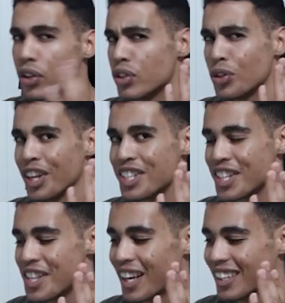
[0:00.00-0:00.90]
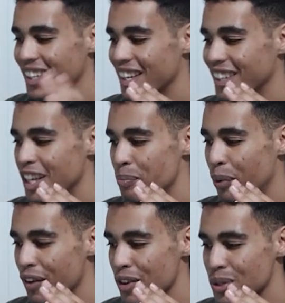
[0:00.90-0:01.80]
You can see that the
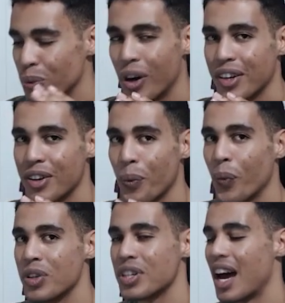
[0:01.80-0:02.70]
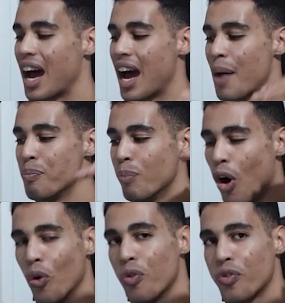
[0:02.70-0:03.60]
previous one was
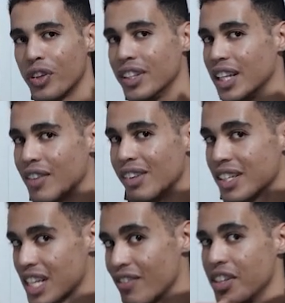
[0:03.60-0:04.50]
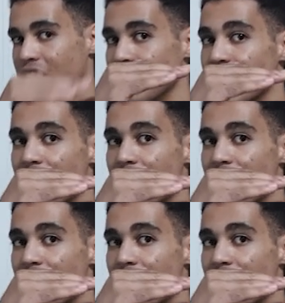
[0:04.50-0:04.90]
above the level 70,